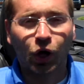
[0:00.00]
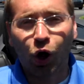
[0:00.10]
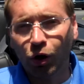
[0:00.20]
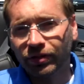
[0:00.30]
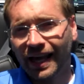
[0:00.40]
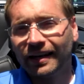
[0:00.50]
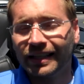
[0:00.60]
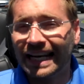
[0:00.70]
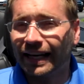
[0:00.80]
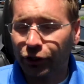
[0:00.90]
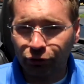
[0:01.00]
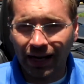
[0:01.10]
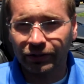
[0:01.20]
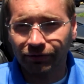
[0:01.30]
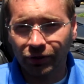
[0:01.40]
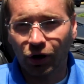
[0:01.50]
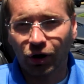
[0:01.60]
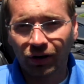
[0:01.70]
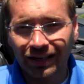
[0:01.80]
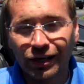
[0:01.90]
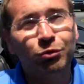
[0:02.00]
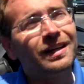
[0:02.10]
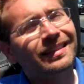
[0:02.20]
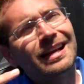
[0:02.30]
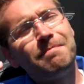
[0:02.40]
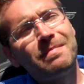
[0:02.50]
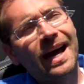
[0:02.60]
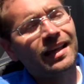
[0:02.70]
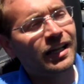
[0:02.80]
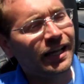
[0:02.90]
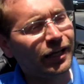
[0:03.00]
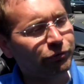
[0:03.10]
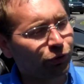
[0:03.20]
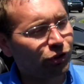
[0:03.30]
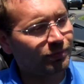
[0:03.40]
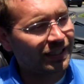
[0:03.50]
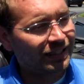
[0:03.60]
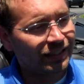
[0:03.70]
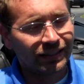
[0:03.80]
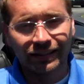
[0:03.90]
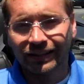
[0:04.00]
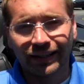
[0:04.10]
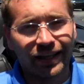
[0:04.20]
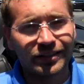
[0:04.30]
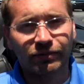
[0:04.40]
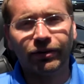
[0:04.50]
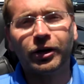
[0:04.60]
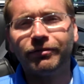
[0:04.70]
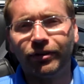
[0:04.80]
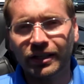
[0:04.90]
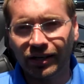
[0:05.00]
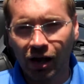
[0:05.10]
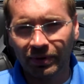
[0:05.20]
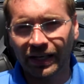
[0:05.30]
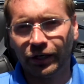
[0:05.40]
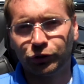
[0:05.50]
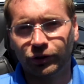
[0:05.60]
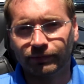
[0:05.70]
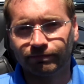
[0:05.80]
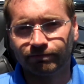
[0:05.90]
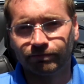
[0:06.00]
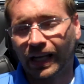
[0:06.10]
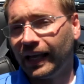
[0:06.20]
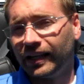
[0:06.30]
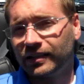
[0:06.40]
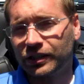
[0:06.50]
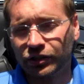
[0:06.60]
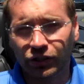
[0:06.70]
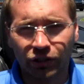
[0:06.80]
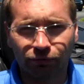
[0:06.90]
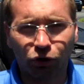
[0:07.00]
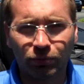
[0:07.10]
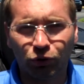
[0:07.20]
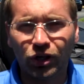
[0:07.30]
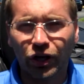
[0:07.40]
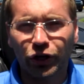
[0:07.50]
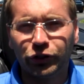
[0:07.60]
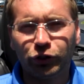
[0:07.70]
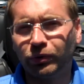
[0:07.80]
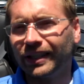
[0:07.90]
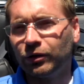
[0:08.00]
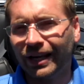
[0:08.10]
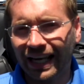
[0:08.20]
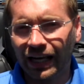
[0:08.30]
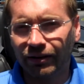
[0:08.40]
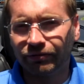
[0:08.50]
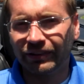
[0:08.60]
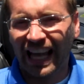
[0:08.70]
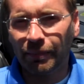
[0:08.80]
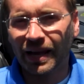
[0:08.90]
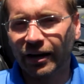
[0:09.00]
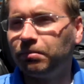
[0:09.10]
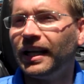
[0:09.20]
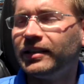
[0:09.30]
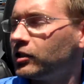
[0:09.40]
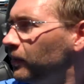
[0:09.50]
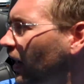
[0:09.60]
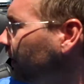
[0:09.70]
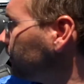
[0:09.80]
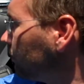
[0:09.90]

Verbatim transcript: All that in an attractive car with a mile of headroom is a very fun combination. And since it's a convertible, you really don't have that bad a blind spot.